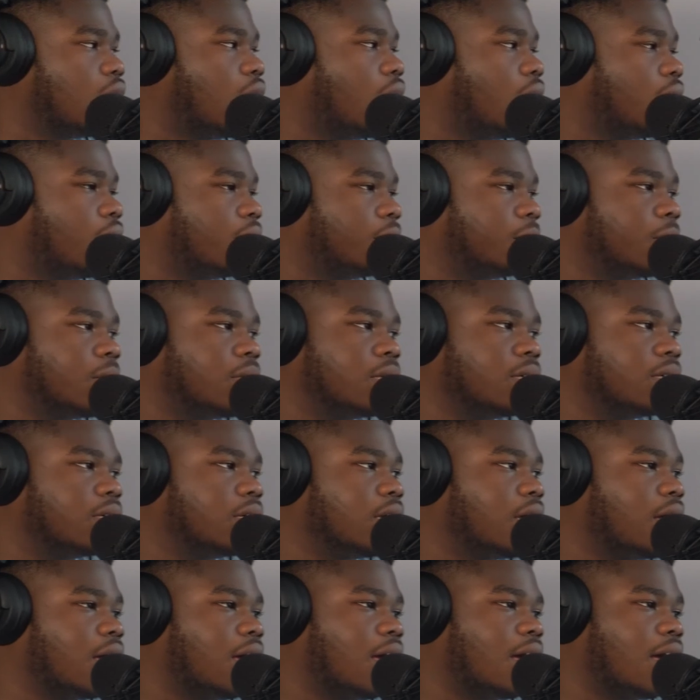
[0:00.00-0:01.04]
I mean,
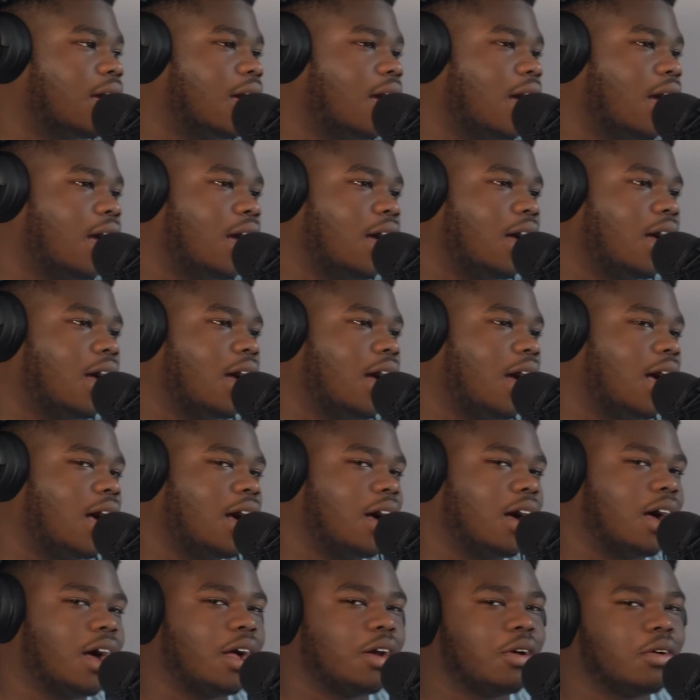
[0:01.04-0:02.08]

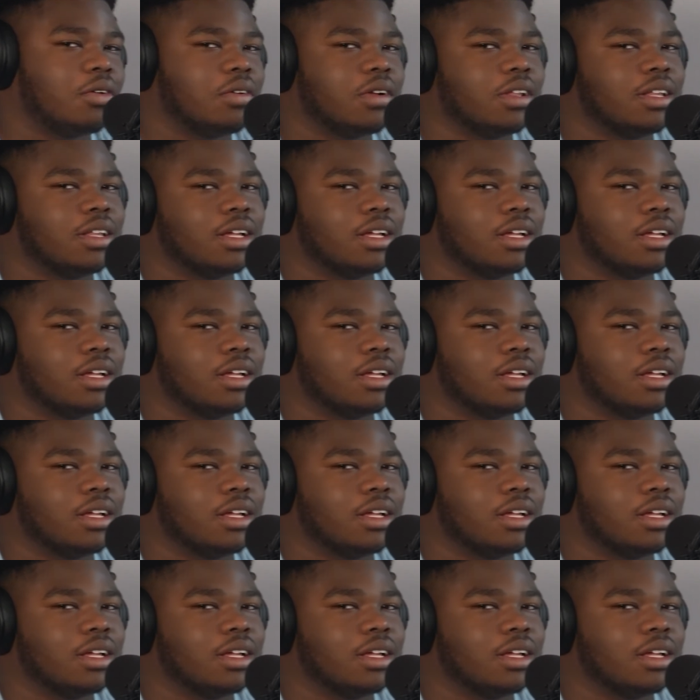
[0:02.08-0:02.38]
I don't